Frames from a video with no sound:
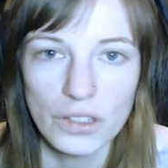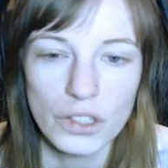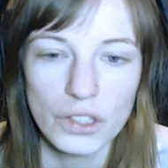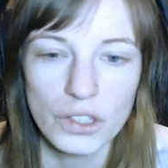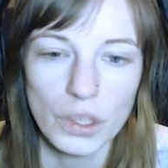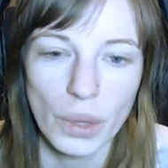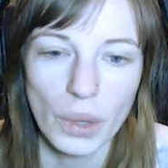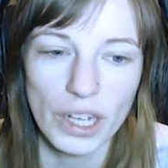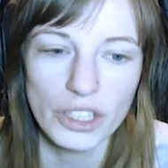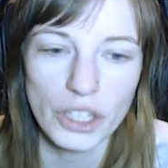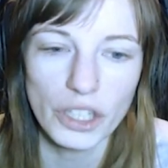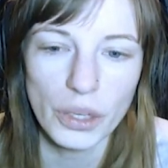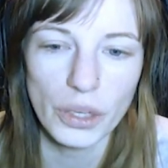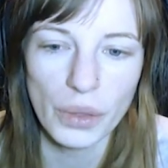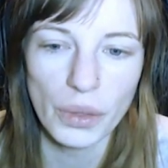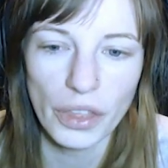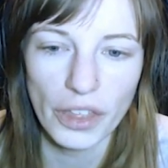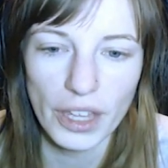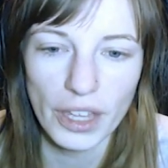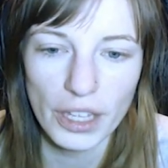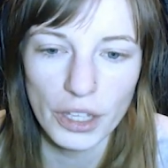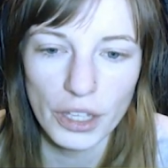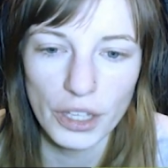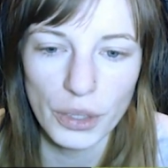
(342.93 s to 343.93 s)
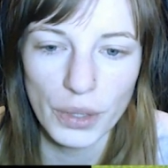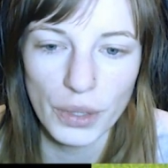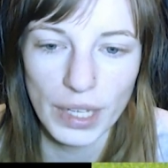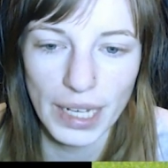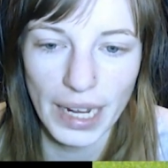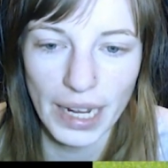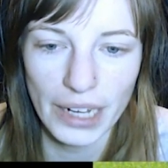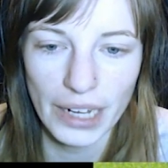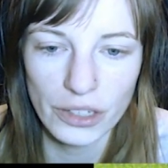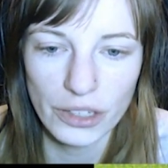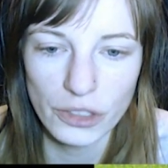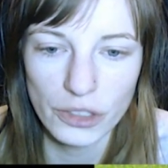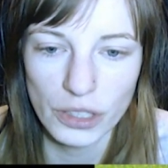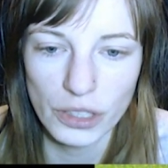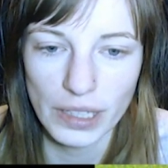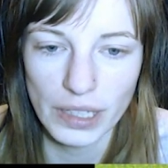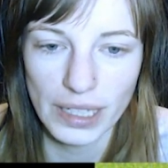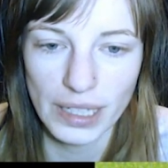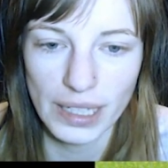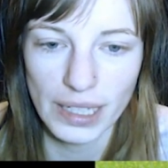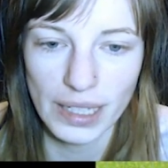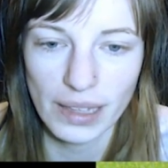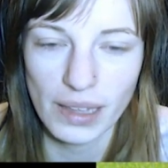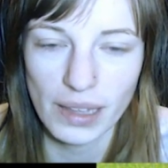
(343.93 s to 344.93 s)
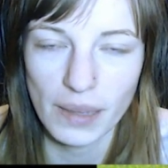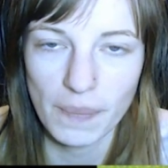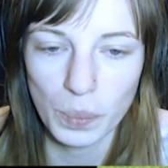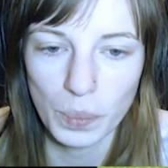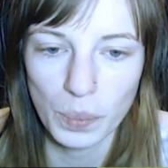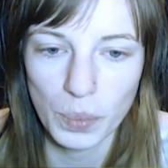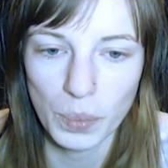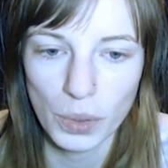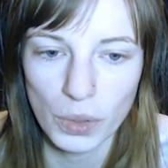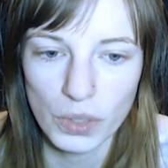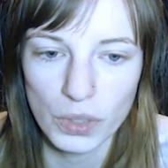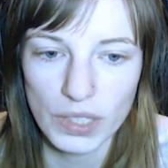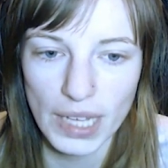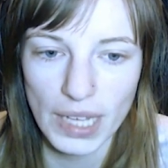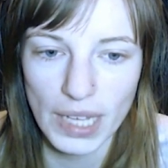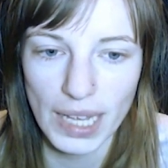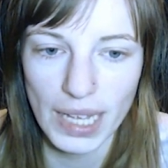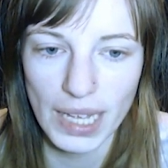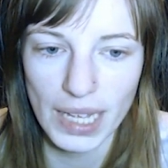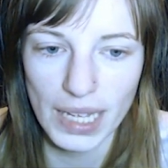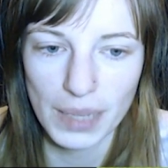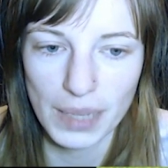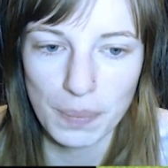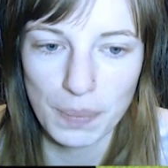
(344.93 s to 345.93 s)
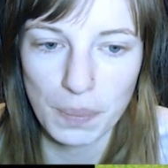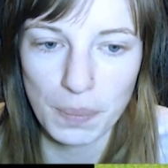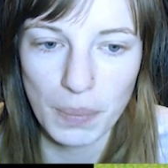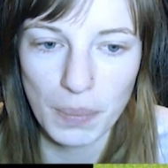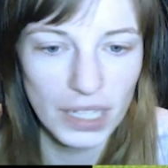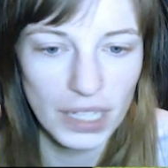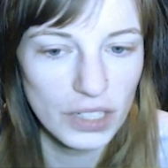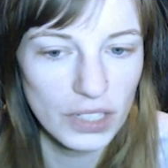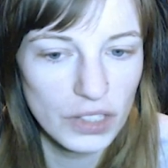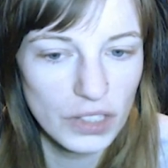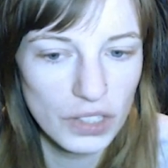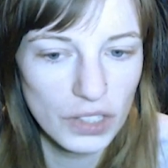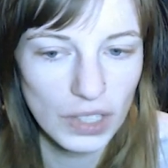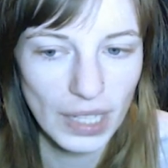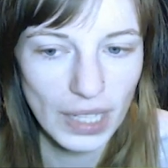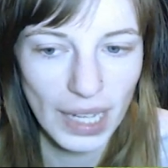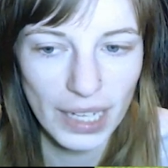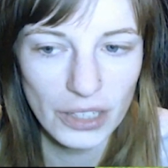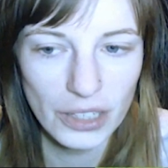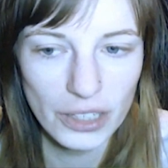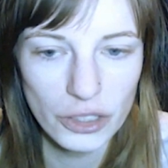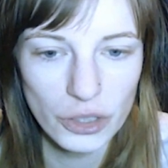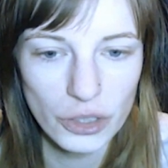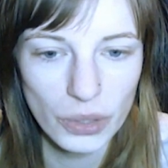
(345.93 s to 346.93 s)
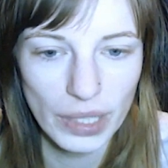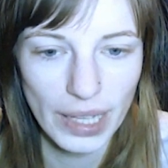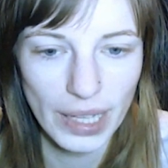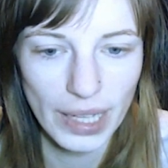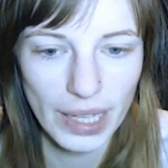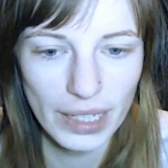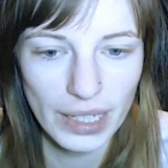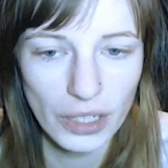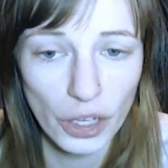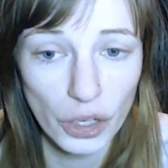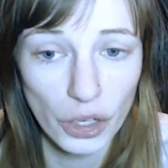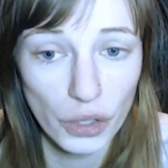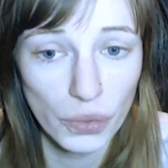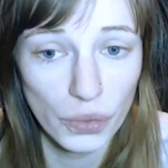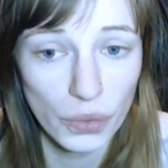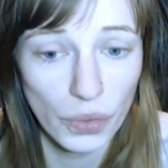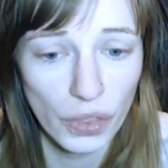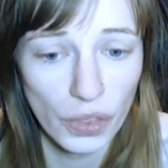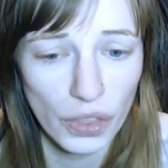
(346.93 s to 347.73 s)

So I don't think you can actually put a medicine cat into your clan. I don't